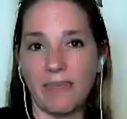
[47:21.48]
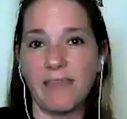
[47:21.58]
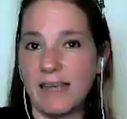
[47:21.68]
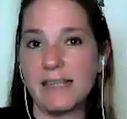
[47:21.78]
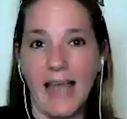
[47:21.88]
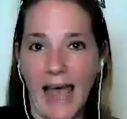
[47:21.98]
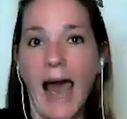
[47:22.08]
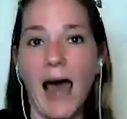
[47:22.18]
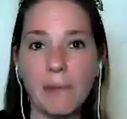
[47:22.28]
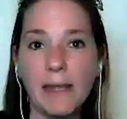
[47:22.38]
things
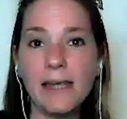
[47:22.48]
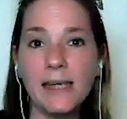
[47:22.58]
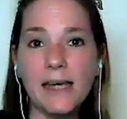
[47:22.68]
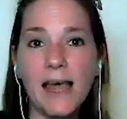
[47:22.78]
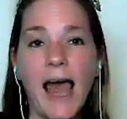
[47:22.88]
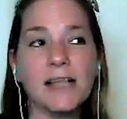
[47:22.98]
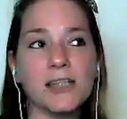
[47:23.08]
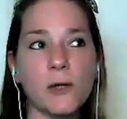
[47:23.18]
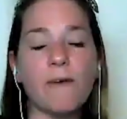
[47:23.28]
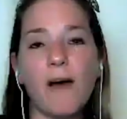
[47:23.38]
at me. And
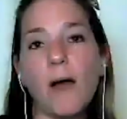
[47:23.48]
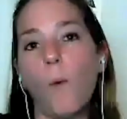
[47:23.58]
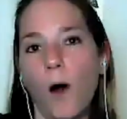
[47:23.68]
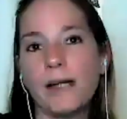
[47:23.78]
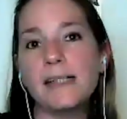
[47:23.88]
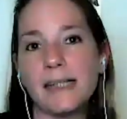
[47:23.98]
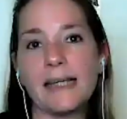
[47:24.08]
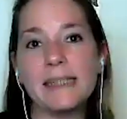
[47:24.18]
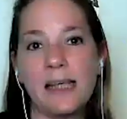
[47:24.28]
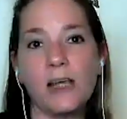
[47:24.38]
so if I wanted to
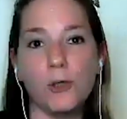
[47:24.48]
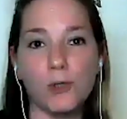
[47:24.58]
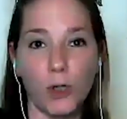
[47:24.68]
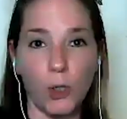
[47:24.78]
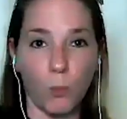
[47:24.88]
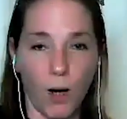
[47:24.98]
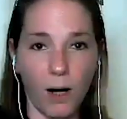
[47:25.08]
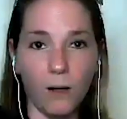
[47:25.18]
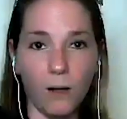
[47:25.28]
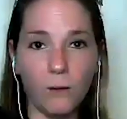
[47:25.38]
continue to
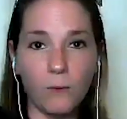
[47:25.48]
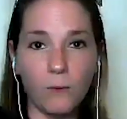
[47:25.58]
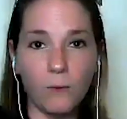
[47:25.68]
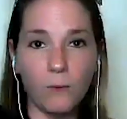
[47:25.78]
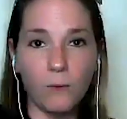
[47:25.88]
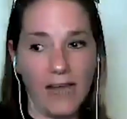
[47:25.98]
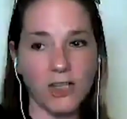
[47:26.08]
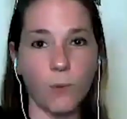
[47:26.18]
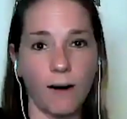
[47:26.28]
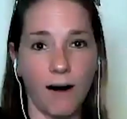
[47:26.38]
grow and get to
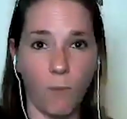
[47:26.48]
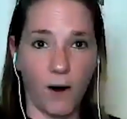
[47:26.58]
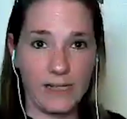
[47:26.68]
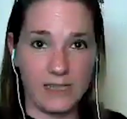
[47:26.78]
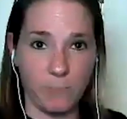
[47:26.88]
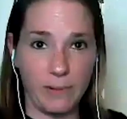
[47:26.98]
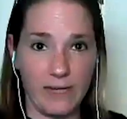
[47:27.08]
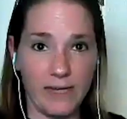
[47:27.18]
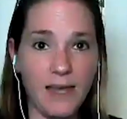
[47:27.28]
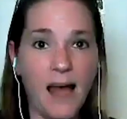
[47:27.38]
where I wanted to
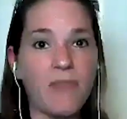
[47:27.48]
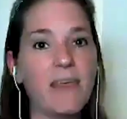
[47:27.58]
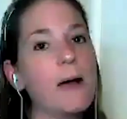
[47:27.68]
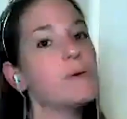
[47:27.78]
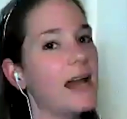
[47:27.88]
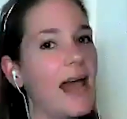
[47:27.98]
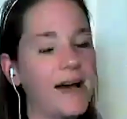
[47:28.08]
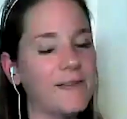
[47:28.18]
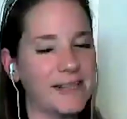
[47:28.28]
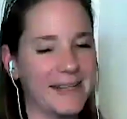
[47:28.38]
be, that I was going to
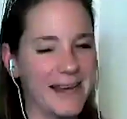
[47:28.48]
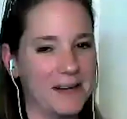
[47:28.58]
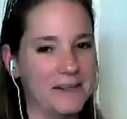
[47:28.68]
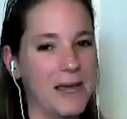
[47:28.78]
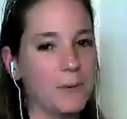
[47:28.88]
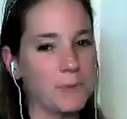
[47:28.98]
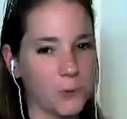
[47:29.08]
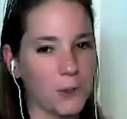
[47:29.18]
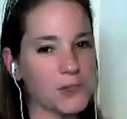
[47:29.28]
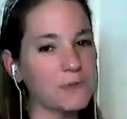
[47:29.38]
have to, again, get
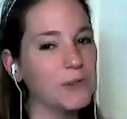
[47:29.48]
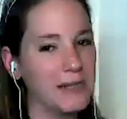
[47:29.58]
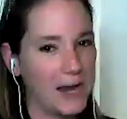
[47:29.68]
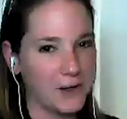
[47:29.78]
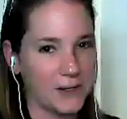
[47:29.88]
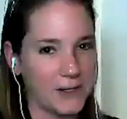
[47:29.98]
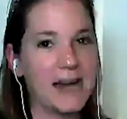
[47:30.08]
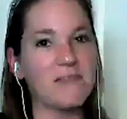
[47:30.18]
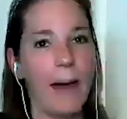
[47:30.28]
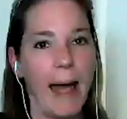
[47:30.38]
resourceful and get
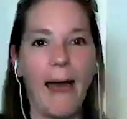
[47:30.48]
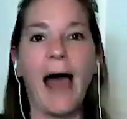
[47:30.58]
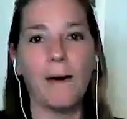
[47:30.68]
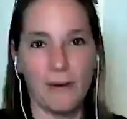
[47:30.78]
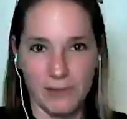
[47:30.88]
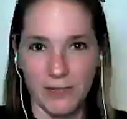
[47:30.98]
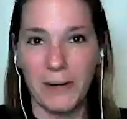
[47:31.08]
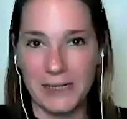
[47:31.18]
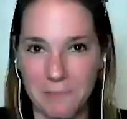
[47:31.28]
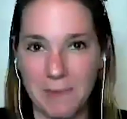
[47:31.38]
creative about how I was
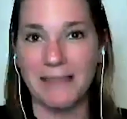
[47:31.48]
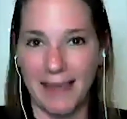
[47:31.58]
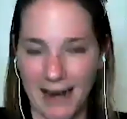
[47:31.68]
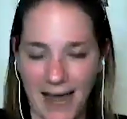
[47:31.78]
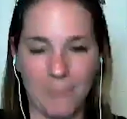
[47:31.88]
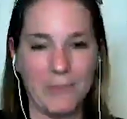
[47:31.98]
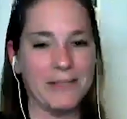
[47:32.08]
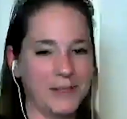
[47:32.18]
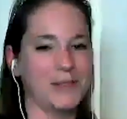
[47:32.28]
going to make that happen.